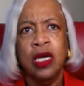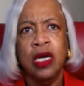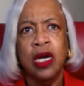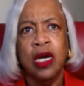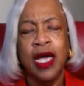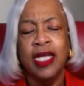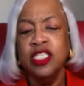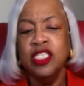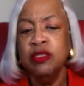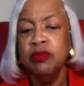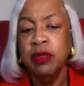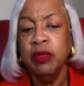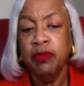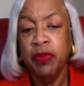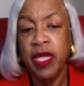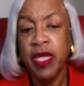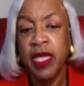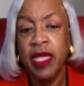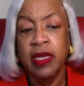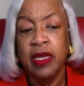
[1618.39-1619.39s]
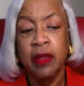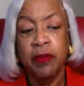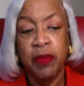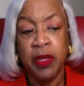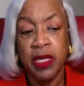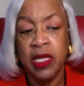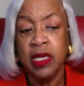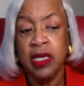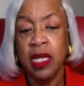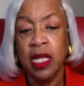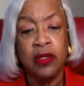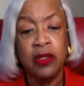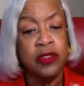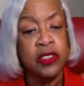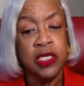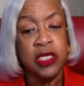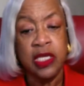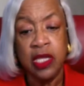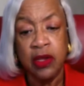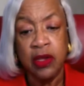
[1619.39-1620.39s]
I should be paid $1 million a
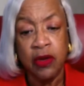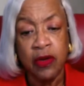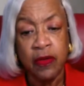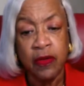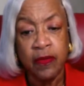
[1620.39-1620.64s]
year